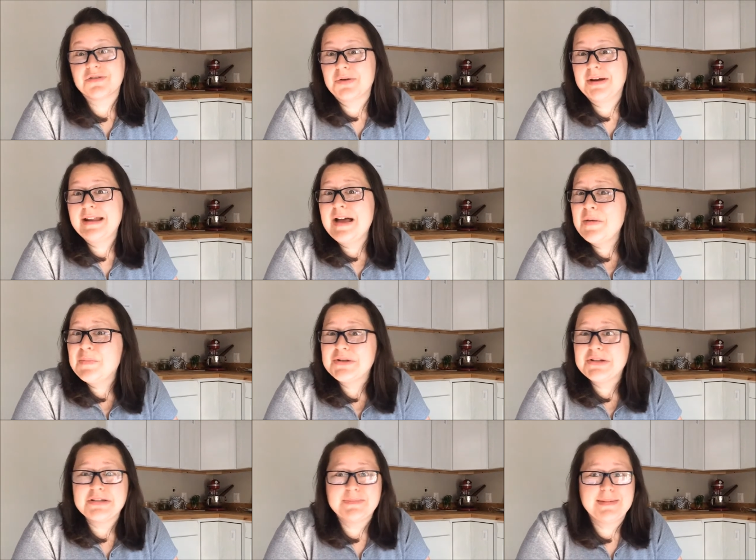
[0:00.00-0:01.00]
growing up
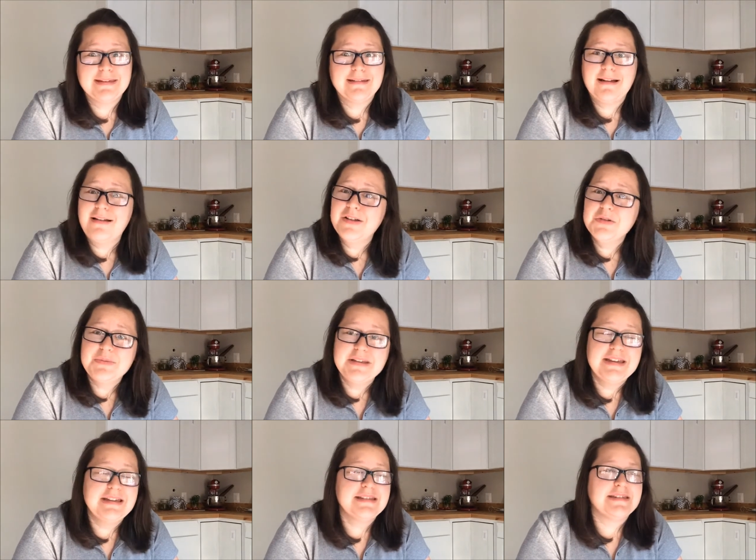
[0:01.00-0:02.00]
and she's making college
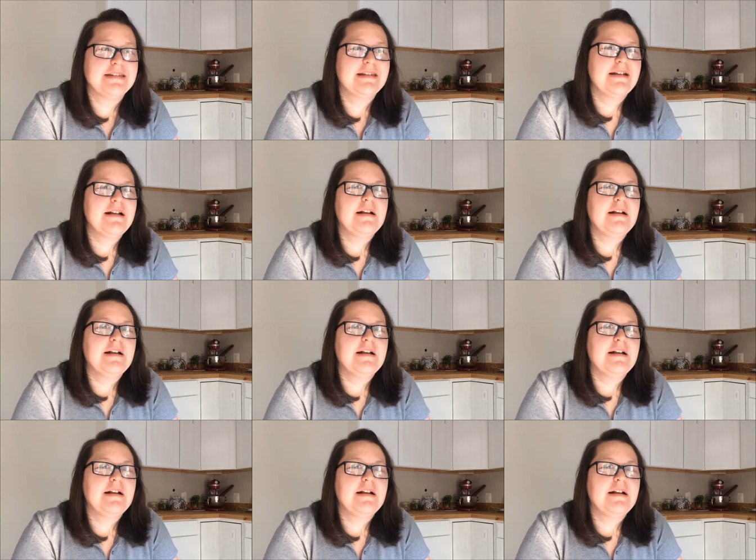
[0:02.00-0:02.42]
plans and